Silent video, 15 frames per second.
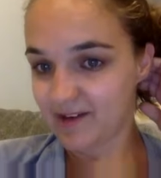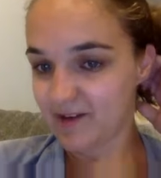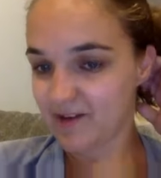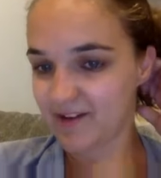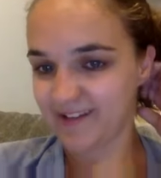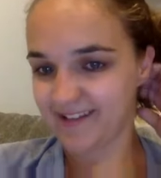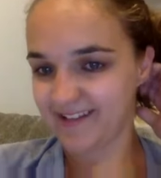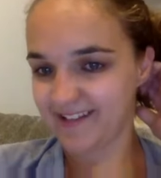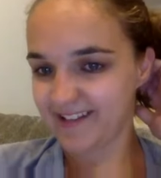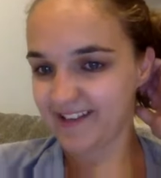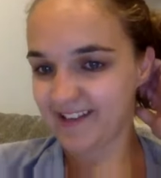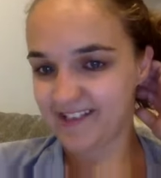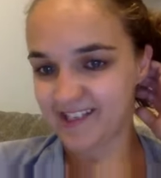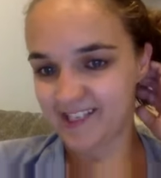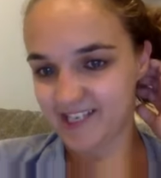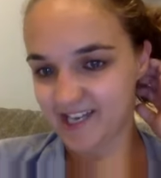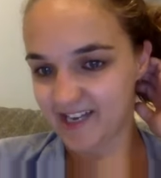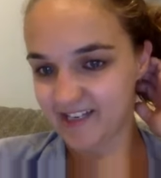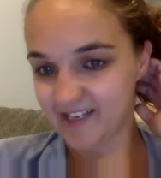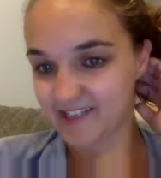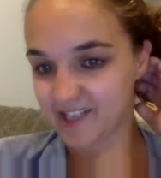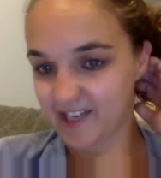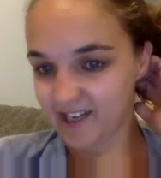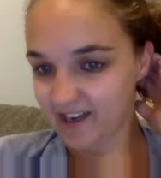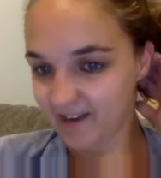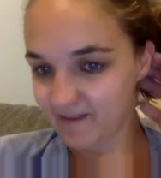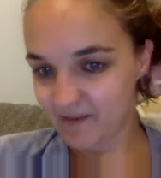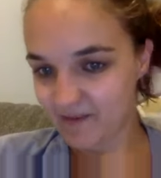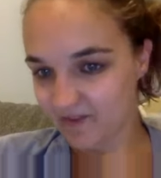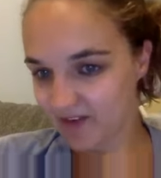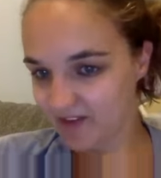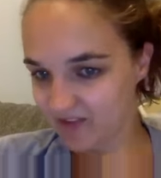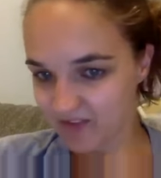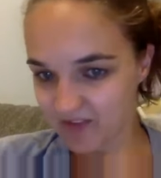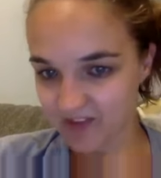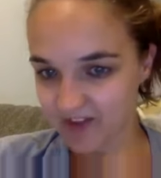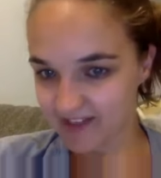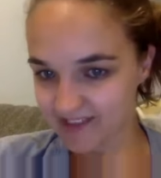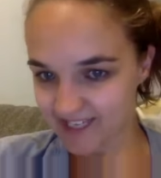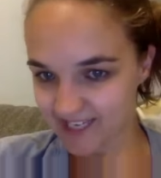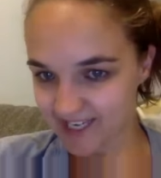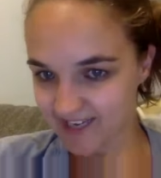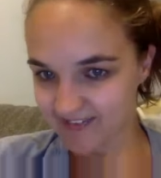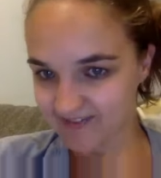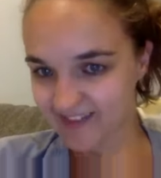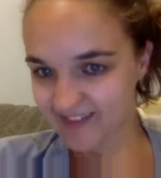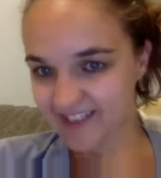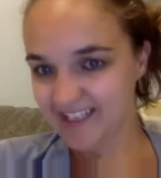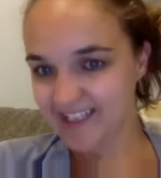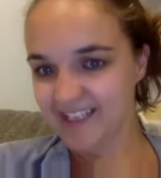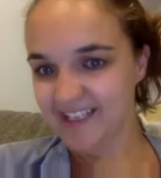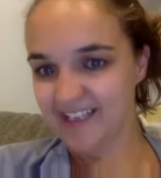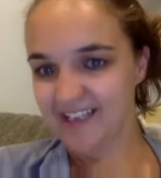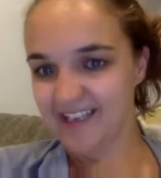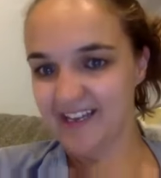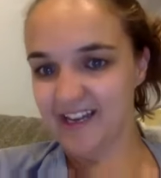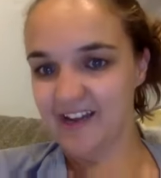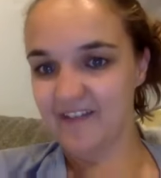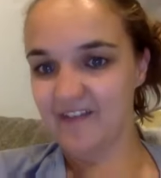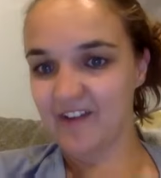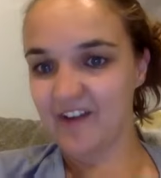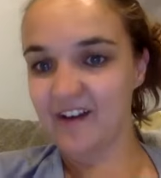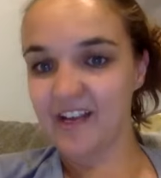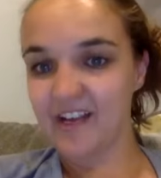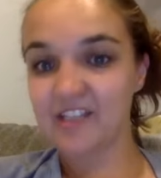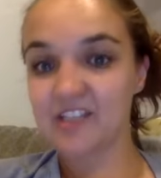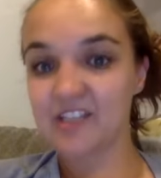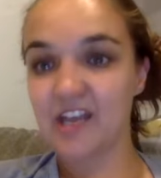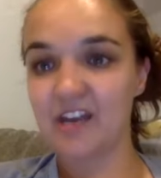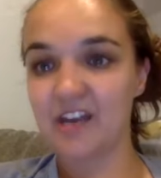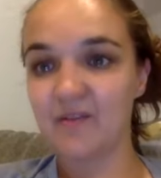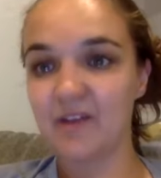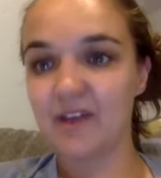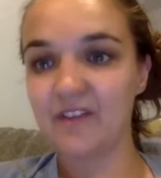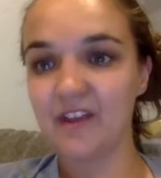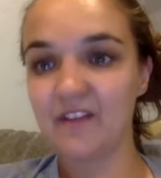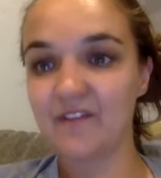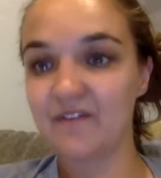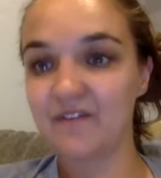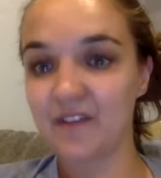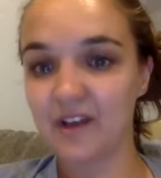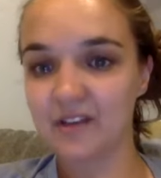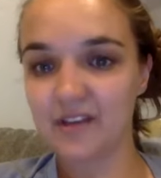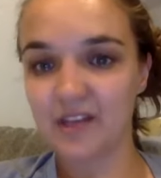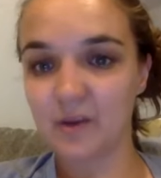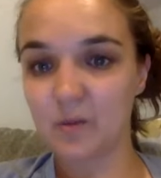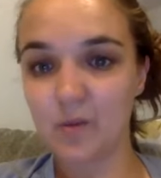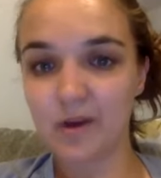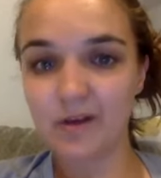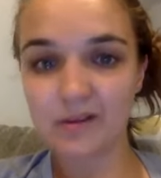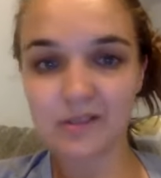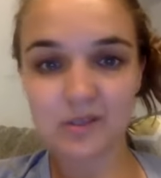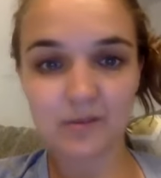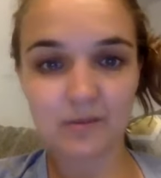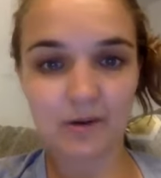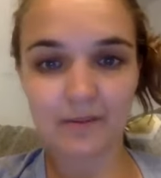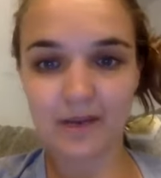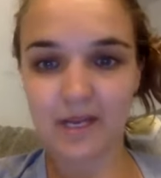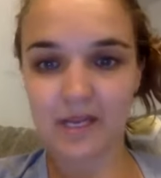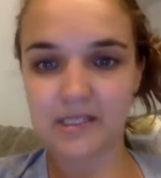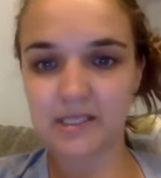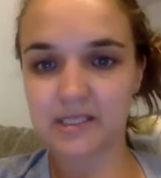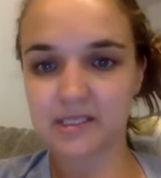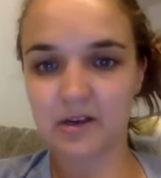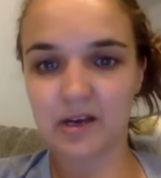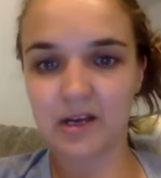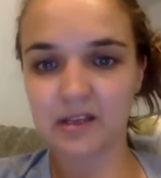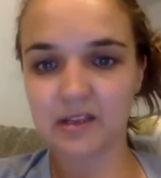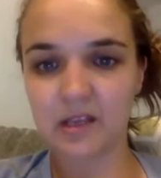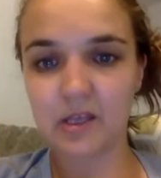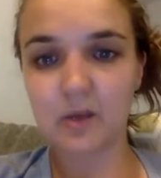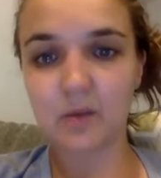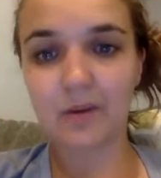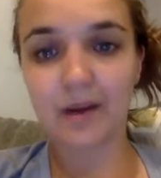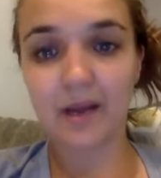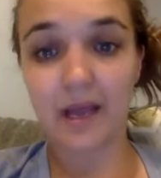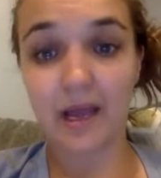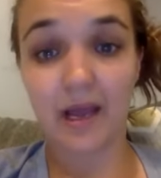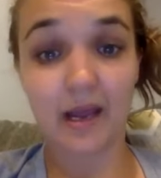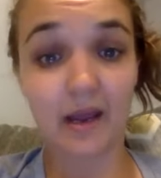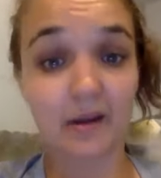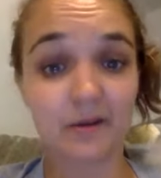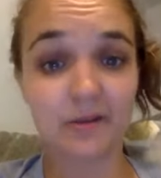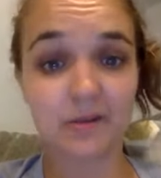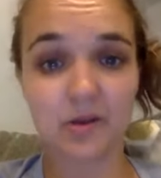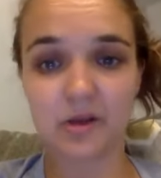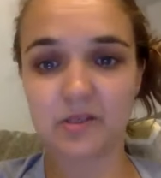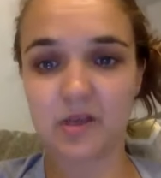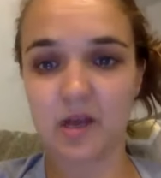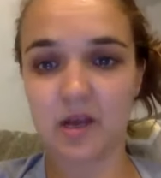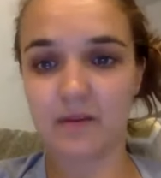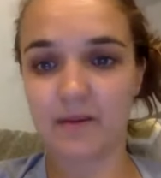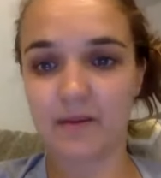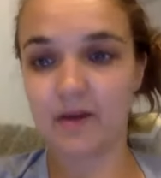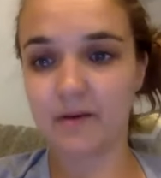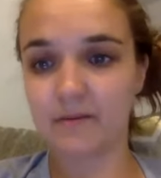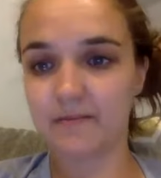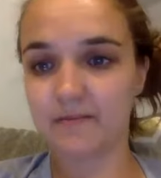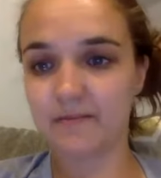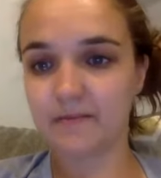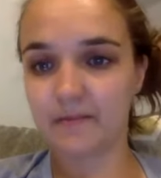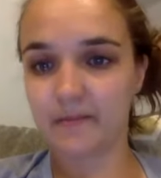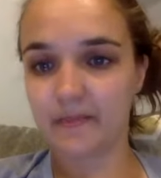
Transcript: Oh, Jen and I have been friends for a long time. All right, Jen, we have like 1 or 2 more minutes. Is there anything you want to add or talk about?